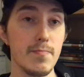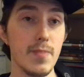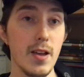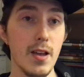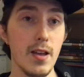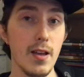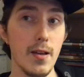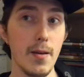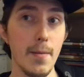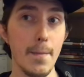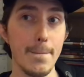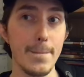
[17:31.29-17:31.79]

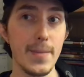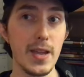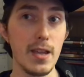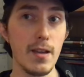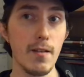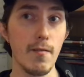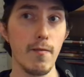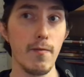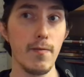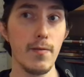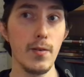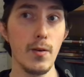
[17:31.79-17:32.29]
uh, be
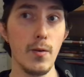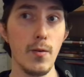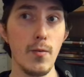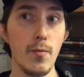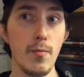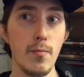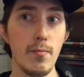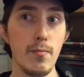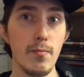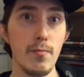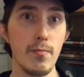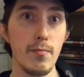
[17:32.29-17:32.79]
a
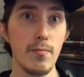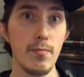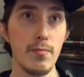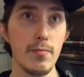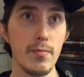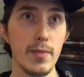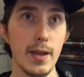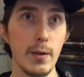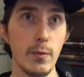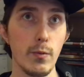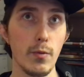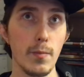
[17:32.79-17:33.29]
film
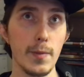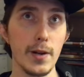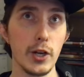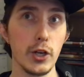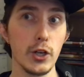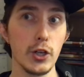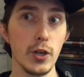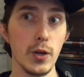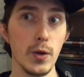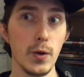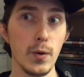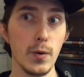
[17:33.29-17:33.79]
that will be
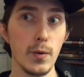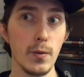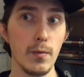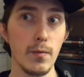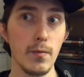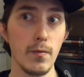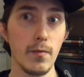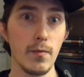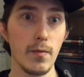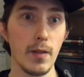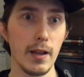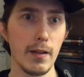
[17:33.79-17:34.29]
shown,